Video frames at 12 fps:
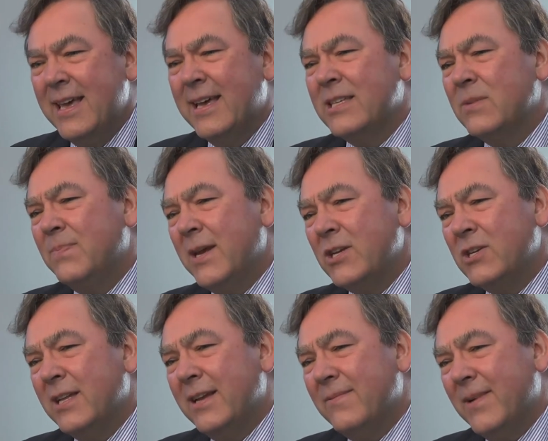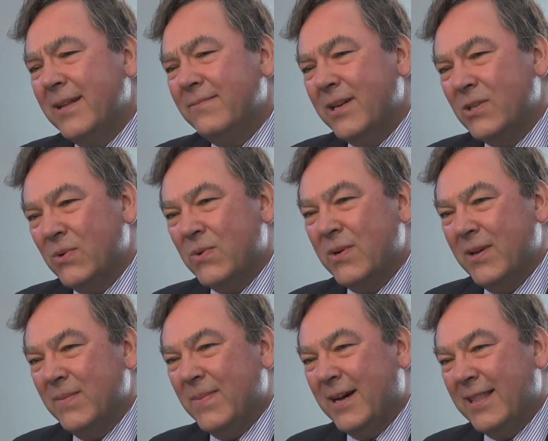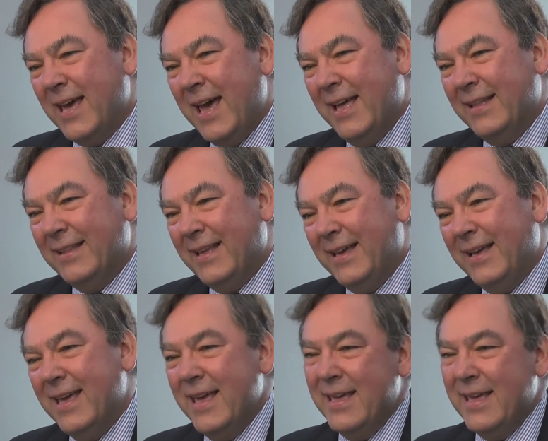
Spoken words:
especially when we're talking about handling